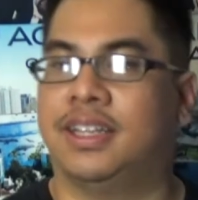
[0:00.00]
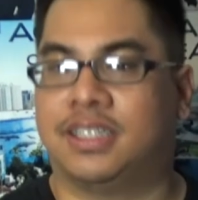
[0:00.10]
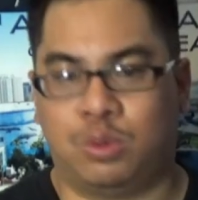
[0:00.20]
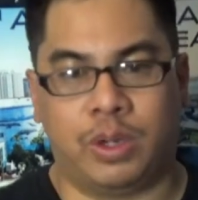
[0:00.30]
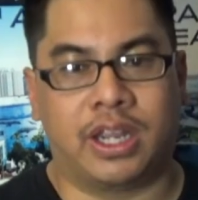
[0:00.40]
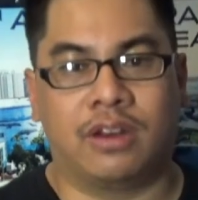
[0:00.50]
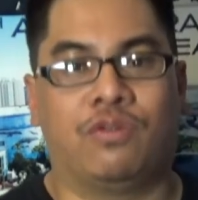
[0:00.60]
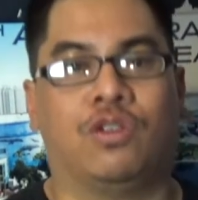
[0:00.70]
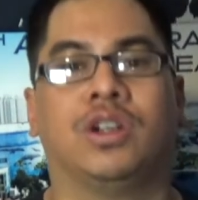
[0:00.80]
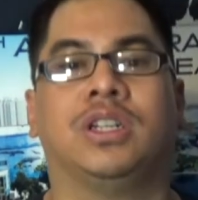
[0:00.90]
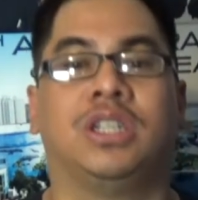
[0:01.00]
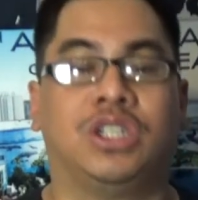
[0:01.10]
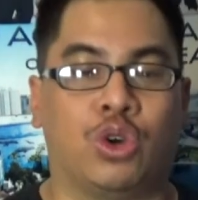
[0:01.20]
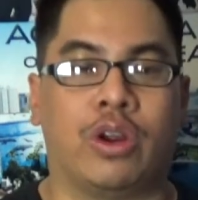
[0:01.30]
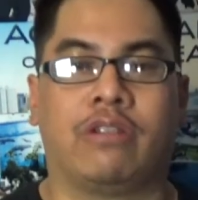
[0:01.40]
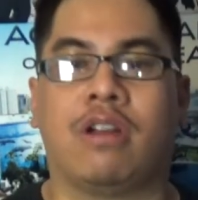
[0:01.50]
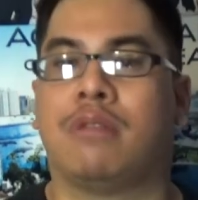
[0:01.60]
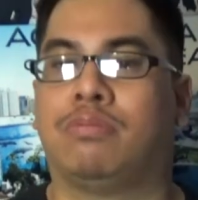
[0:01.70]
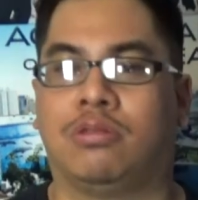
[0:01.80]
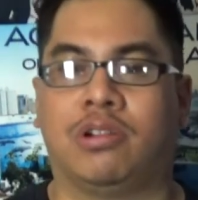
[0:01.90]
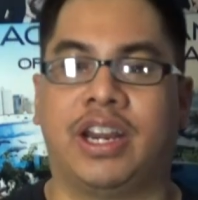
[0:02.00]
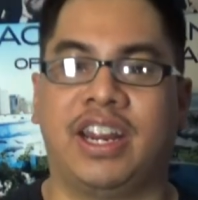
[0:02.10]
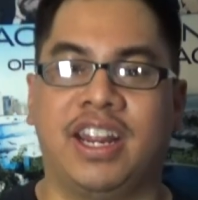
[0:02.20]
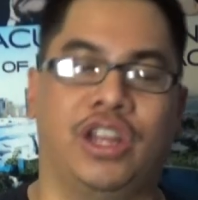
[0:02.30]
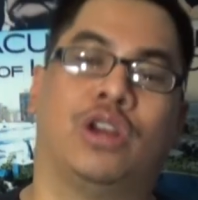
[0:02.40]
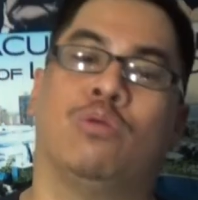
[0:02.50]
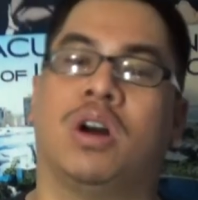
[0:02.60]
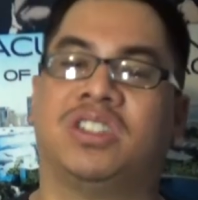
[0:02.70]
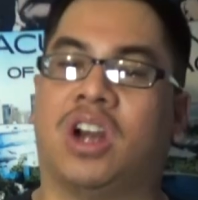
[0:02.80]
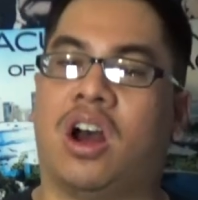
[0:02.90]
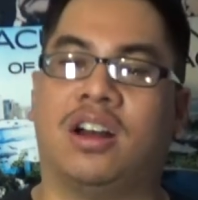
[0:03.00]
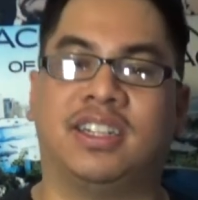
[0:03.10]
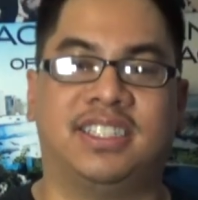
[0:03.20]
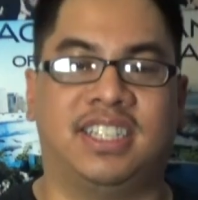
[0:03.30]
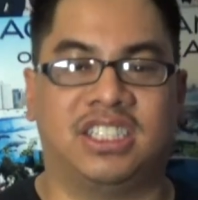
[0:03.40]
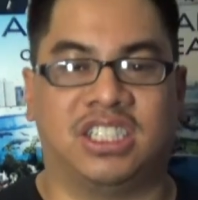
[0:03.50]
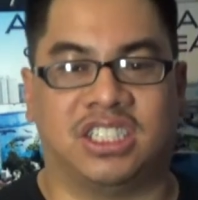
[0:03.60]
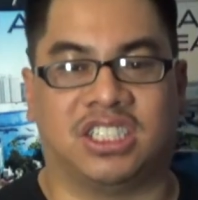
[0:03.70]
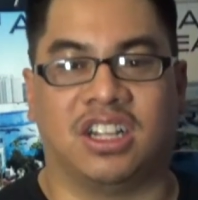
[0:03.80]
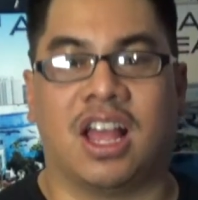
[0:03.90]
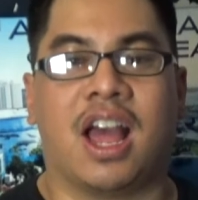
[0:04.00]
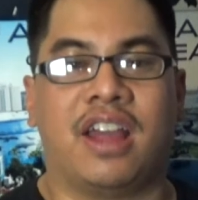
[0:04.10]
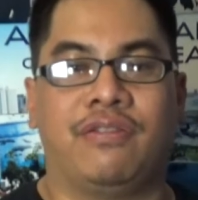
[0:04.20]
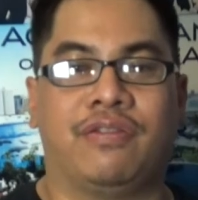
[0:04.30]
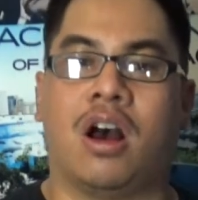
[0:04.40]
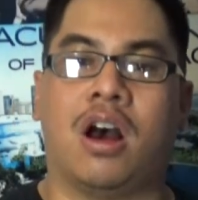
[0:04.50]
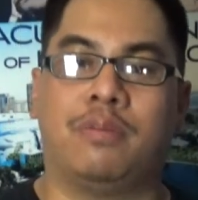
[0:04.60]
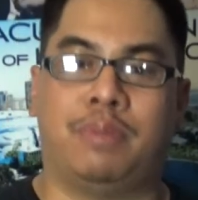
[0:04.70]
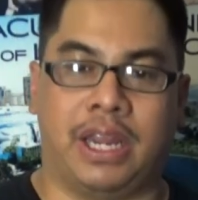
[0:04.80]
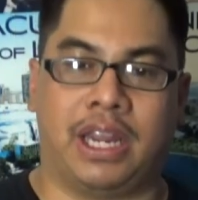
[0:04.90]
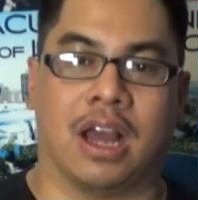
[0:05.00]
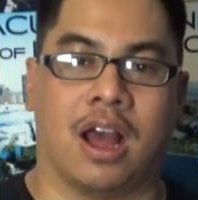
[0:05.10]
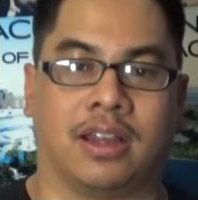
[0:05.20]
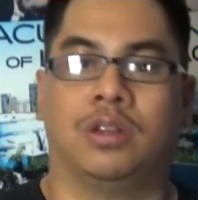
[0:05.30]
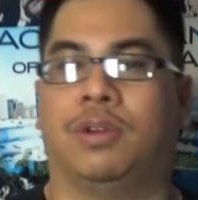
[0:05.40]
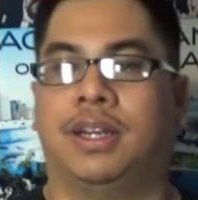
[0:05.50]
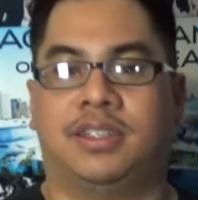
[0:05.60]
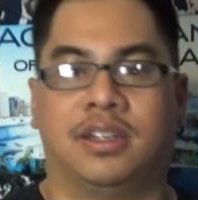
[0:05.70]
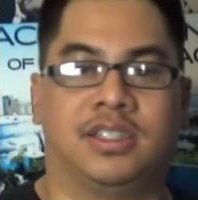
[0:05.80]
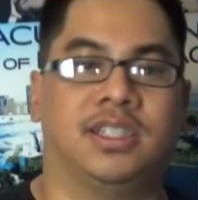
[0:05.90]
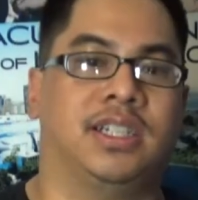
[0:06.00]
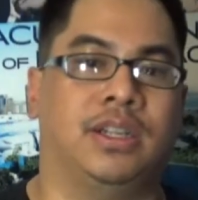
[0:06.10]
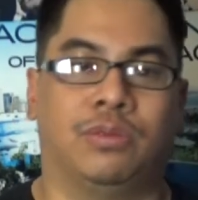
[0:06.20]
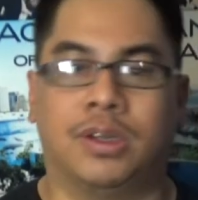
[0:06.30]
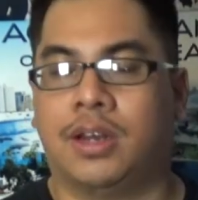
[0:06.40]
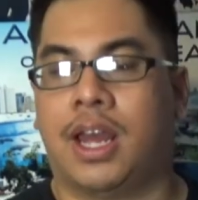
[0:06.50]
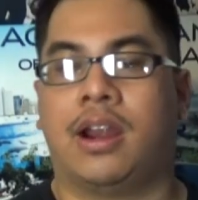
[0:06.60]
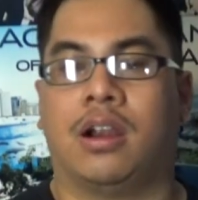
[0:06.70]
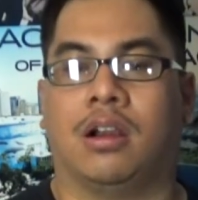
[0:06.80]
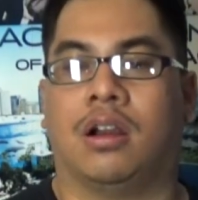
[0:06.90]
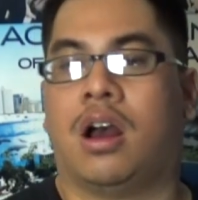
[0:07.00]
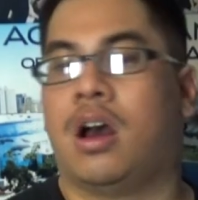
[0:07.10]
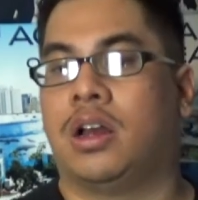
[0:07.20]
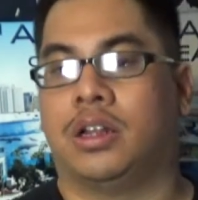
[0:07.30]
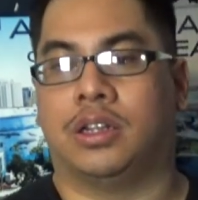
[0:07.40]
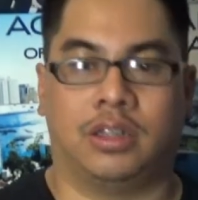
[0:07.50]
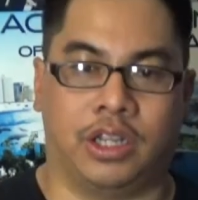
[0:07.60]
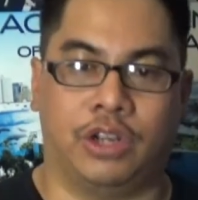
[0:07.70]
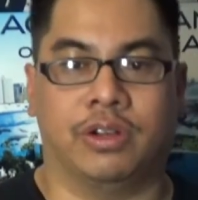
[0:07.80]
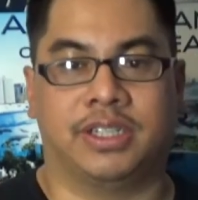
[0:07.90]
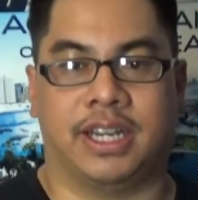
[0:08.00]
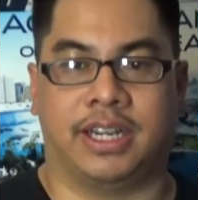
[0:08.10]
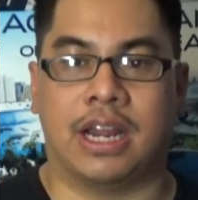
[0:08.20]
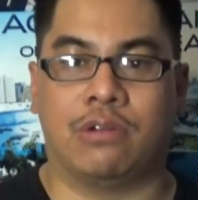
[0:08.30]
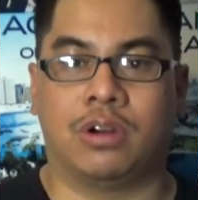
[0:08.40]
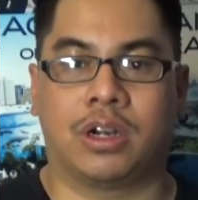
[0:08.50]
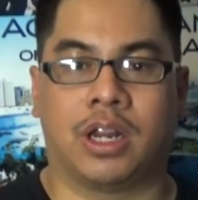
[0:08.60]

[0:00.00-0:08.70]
This weekend for the Detroit Grand Prix, you can watch all the sessions live on Peacock. The race on Sunday will air on the USA Network